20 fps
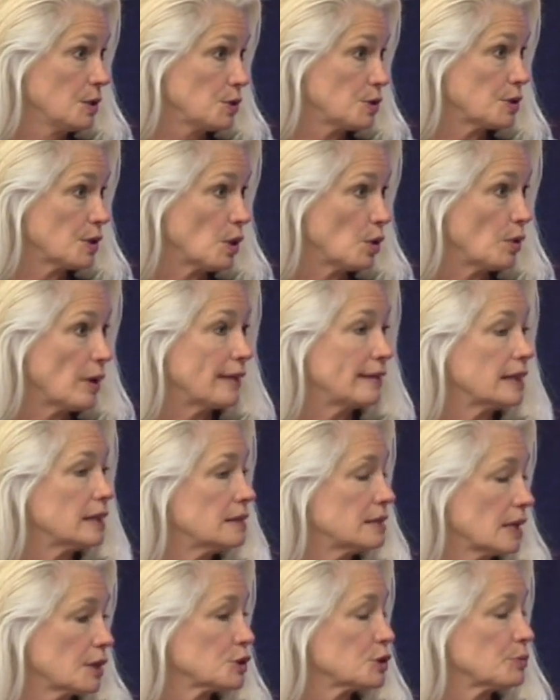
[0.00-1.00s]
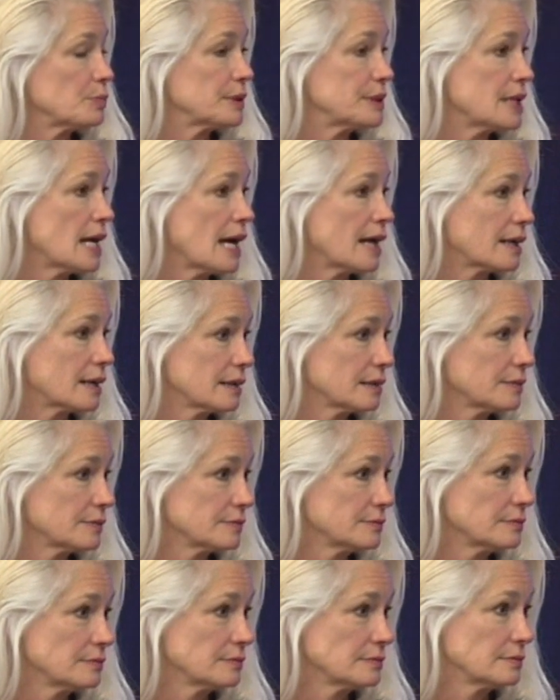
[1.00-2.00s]
So, and then Dr. So it's not just for
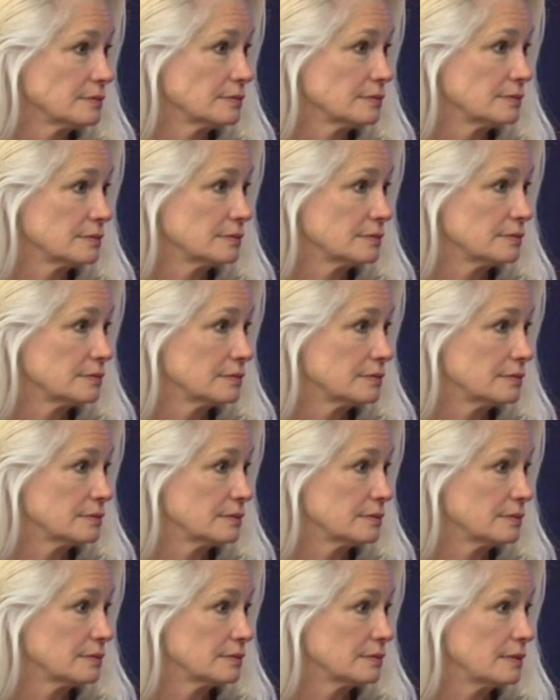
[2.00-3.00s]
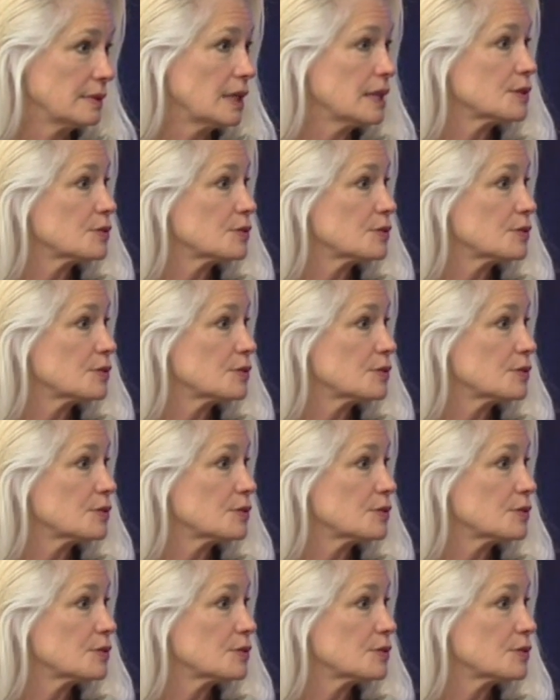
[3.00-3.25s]
women, it's for everything.